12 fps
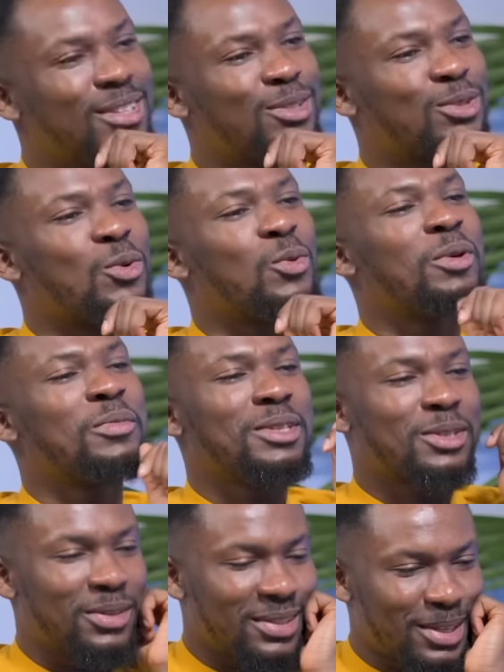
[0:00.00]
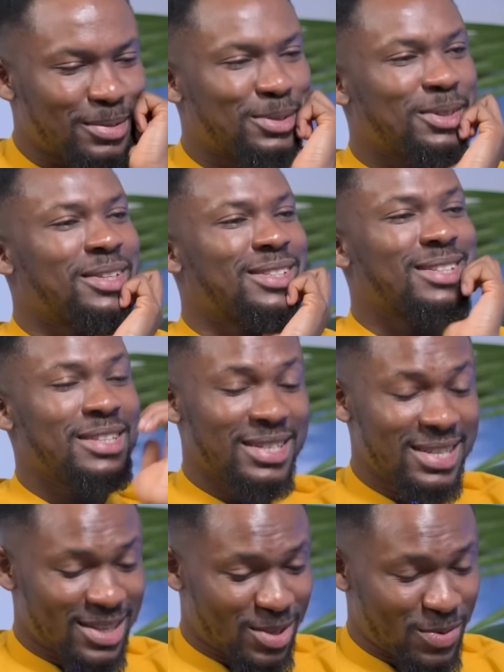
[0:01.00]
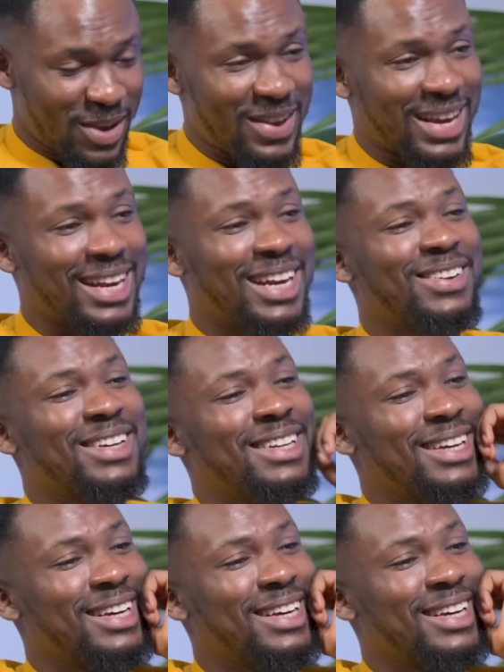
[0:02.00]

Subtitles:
So what misconceptions? This, like, is where you're clearing it.